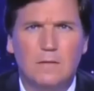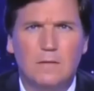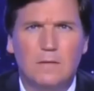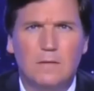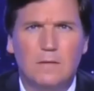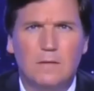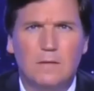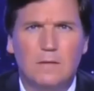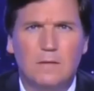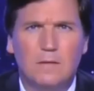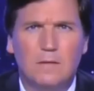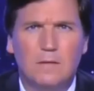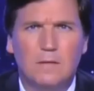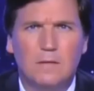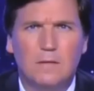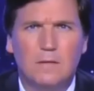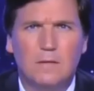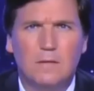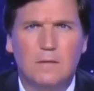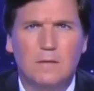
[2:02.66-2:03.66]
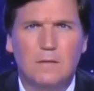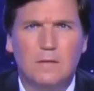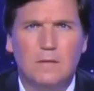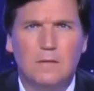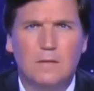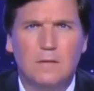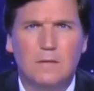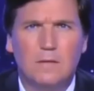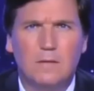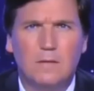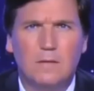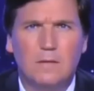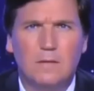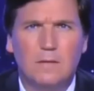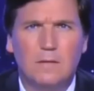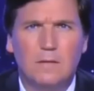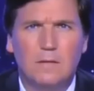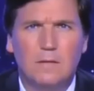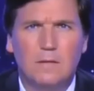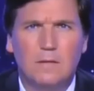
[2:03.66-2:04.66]

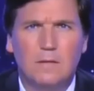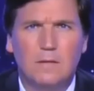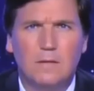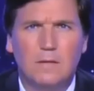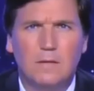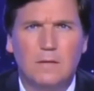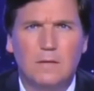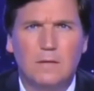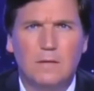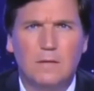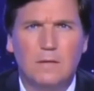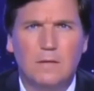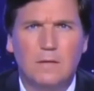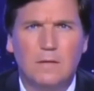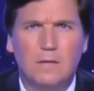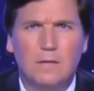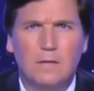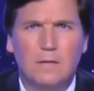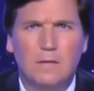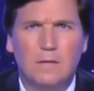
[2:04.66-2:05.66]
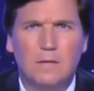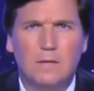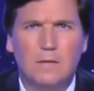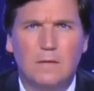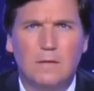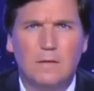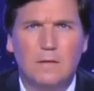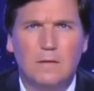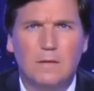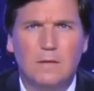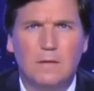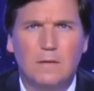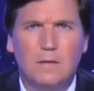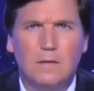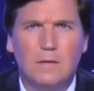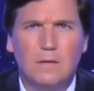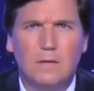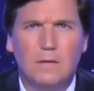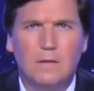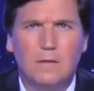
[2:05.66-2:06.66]

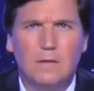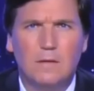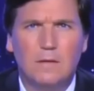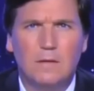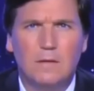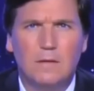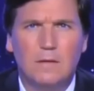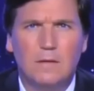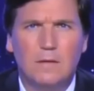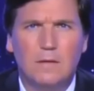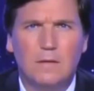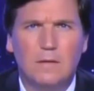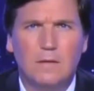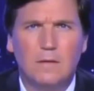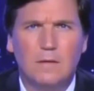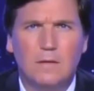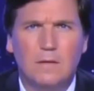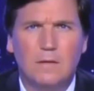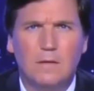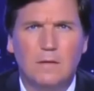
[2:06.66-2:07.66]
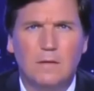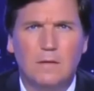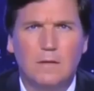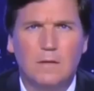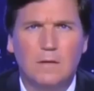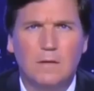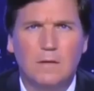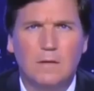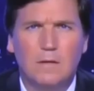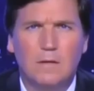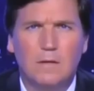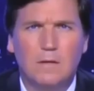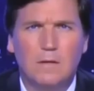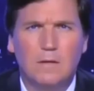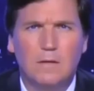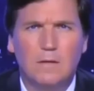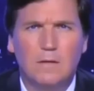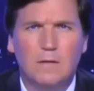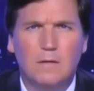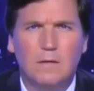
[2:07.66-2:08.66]

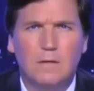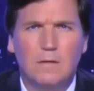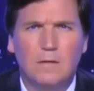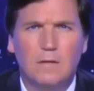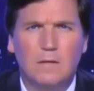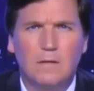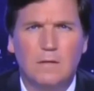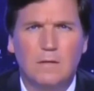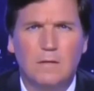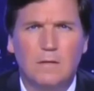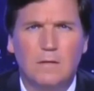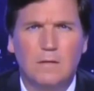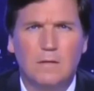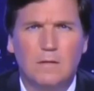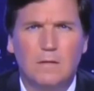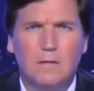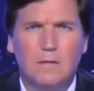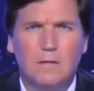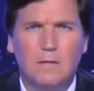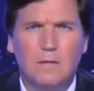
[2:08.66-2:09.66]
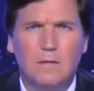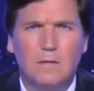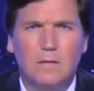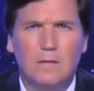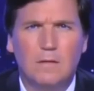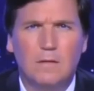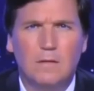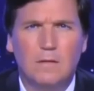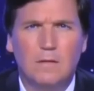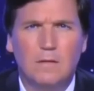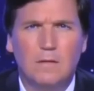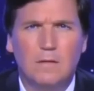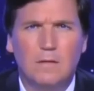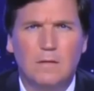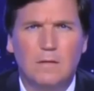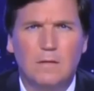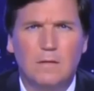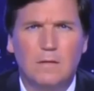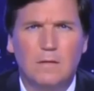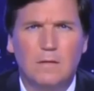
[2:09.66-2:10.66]
(not speaking)